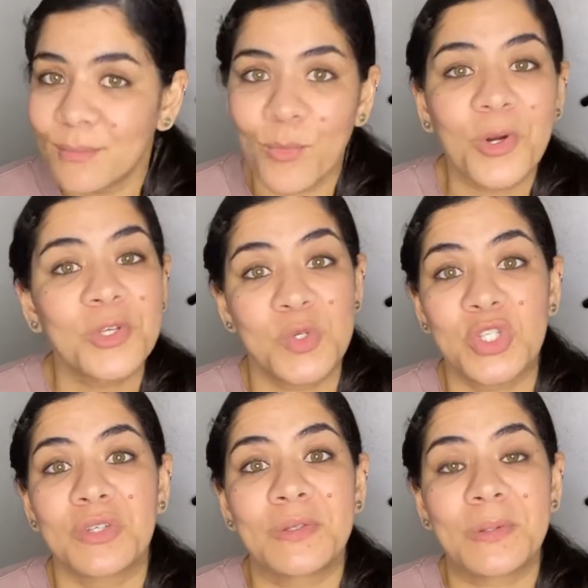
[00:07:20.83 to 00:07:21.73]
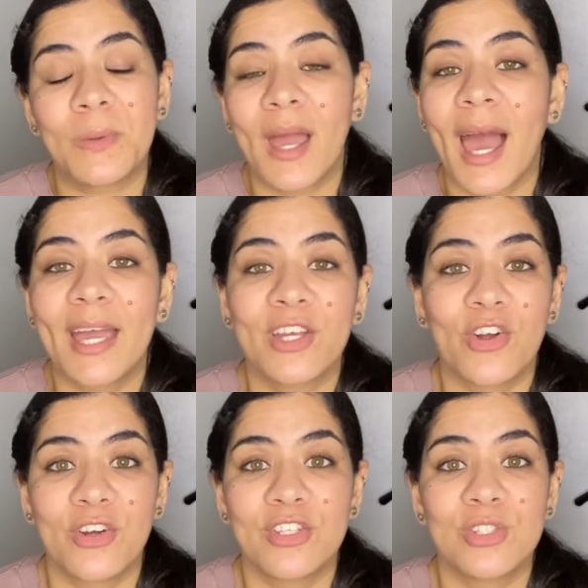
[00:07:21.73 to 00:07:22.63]
the more you should do. I
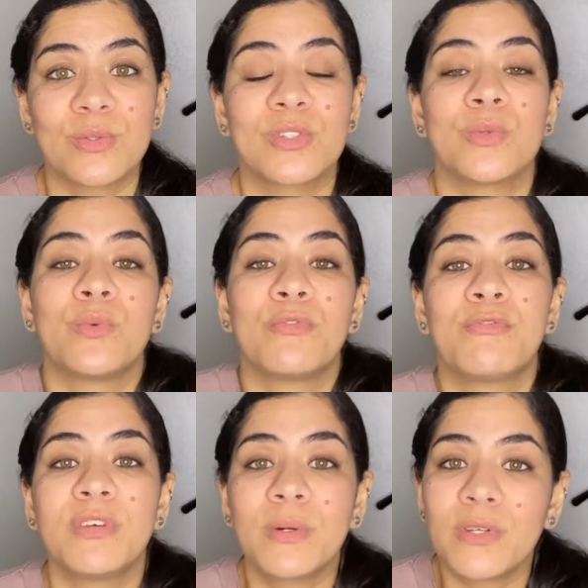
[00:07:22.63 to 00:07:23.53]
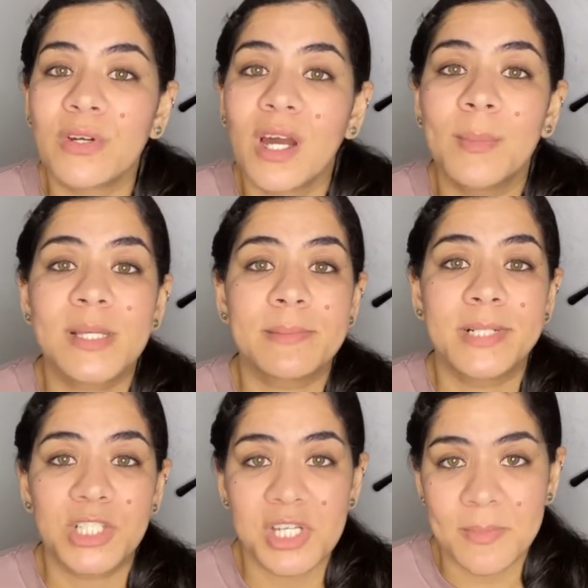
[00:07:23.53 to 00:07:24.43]
encourage you to fill your cup as
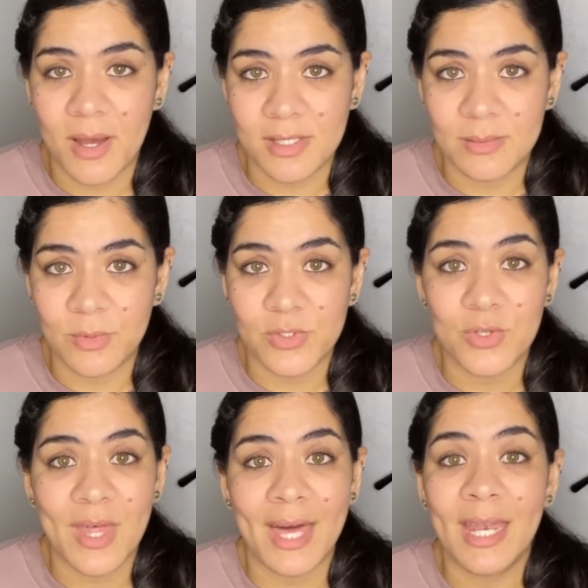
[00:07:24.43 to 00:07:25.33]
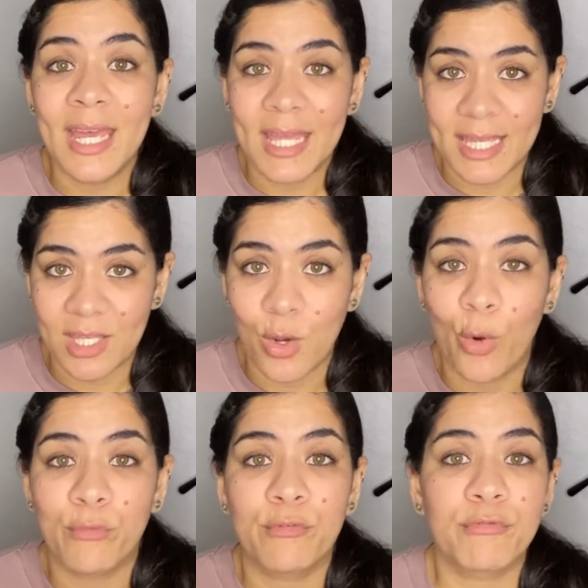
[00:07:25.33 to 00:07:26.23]
much as possible so that it can
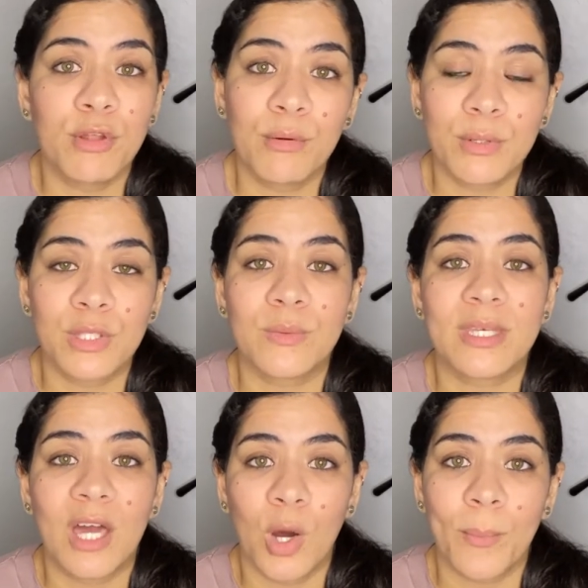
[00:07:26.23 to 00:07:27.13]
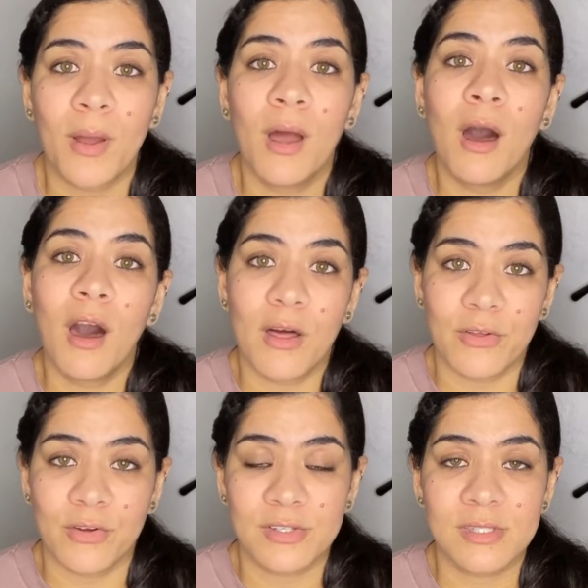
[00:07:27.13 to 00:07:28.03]
overflow and you can help
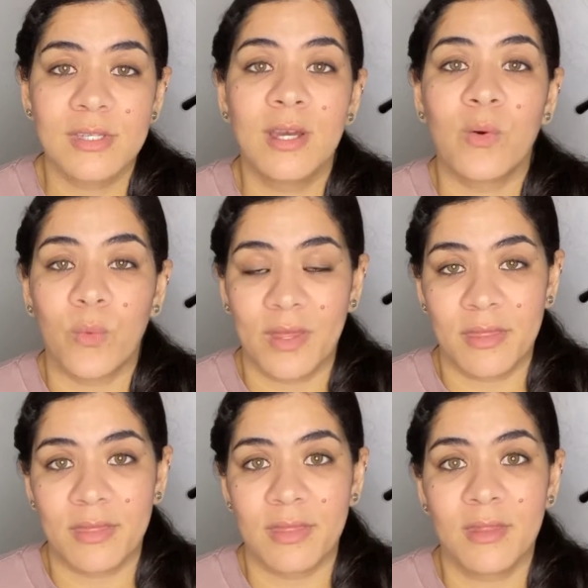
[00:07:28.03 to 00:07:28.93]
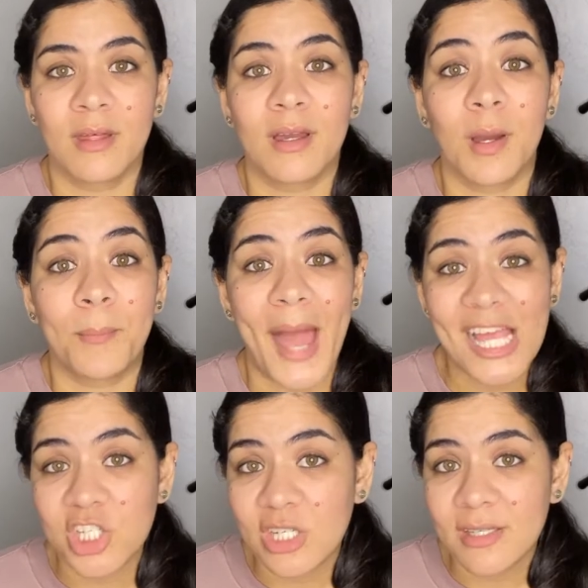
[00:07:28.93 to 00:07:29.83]
others with
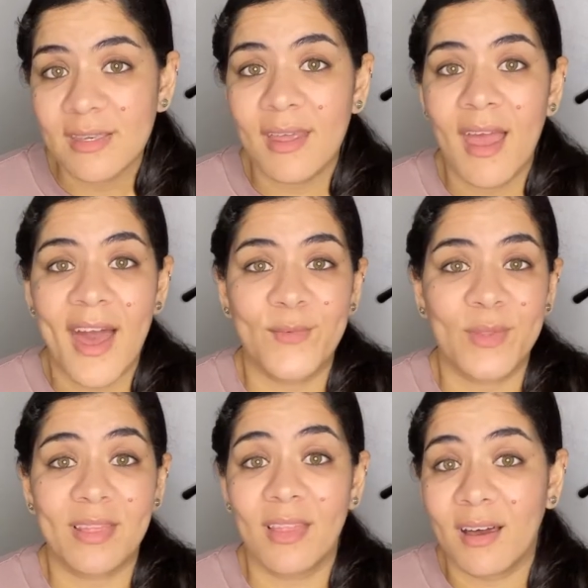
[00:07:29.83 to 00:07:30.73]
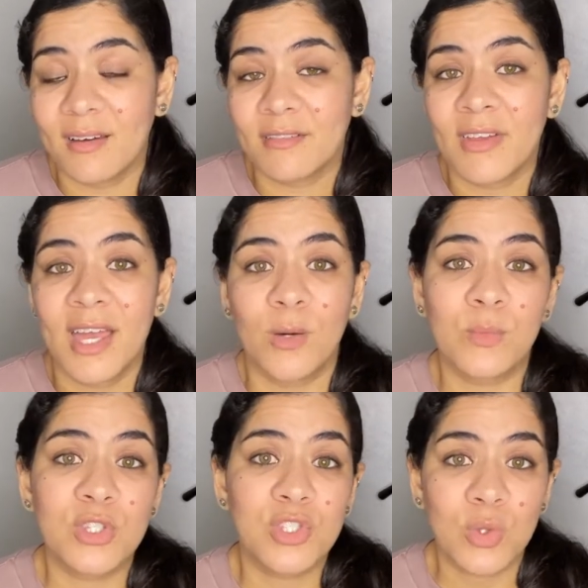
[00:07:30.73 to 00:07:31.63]
compassion and with love
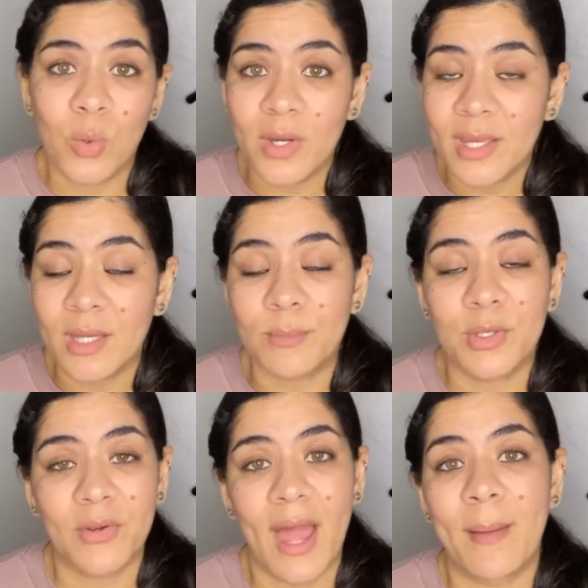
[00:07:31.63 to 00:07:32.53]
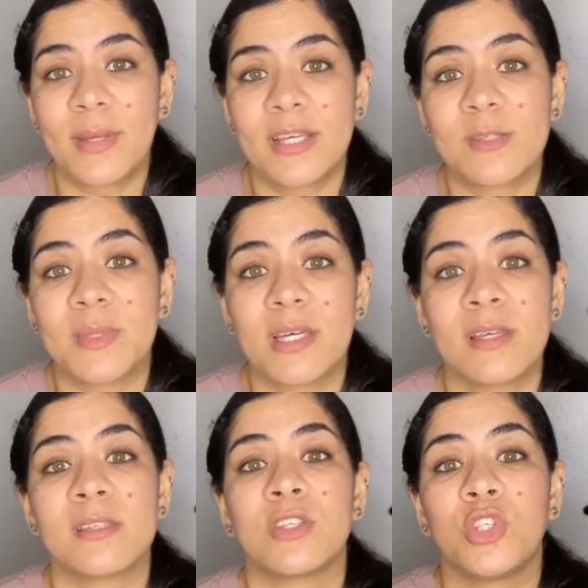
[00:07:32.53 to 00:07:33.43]
and with joy and pure happiness,
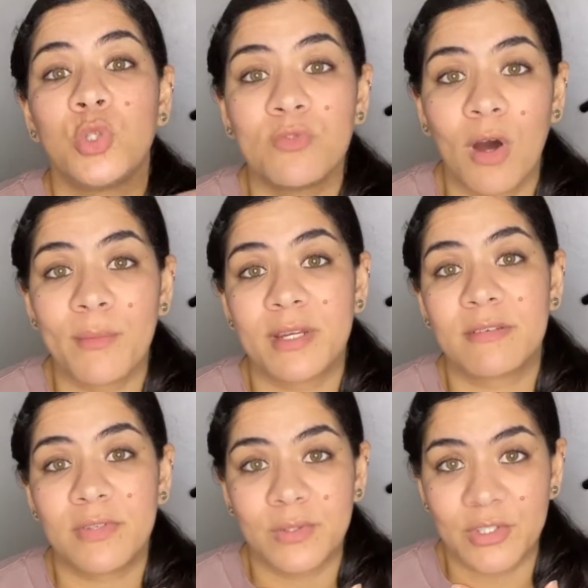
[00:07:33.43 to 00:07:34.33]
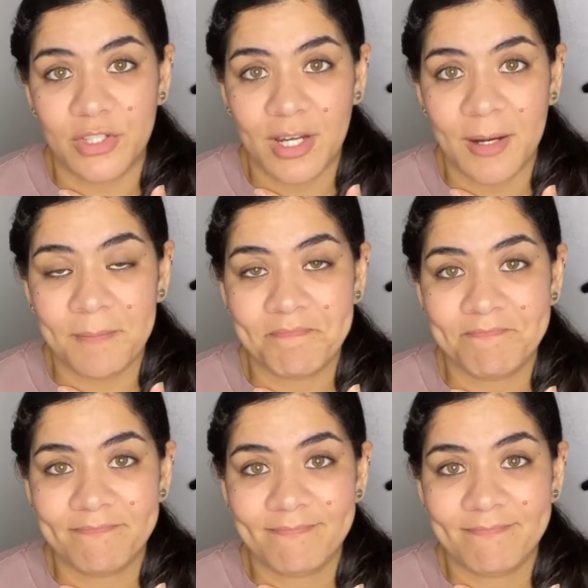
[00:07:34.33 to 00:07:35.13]
because you've already filled your cup.